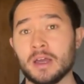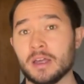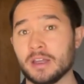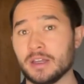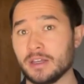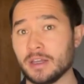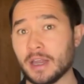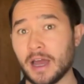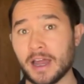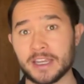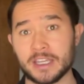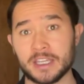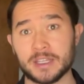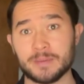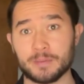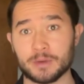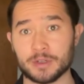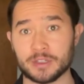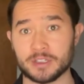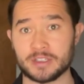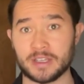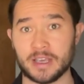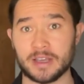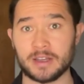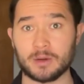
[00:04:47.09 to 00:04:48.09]

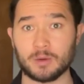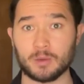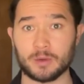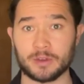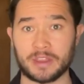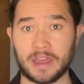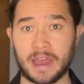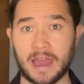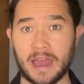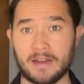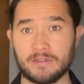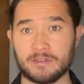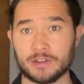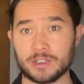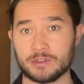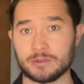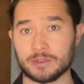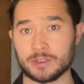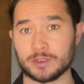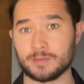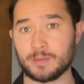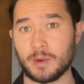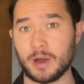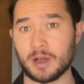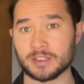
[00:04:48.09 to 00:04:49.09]
90% with average
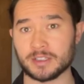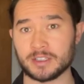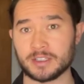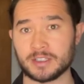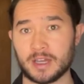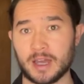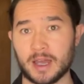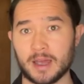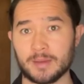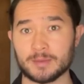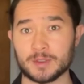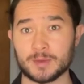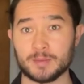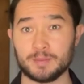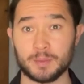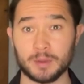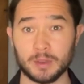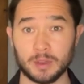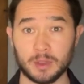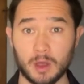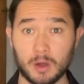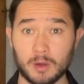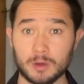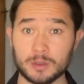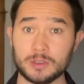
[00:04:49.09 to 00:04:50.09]
response times
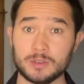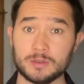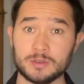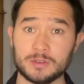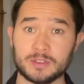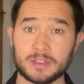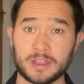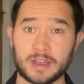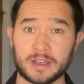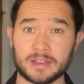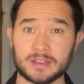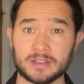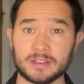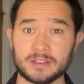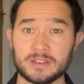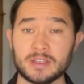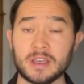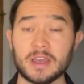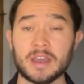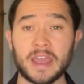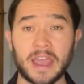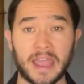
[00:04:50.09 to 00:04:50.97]
below 2 seconds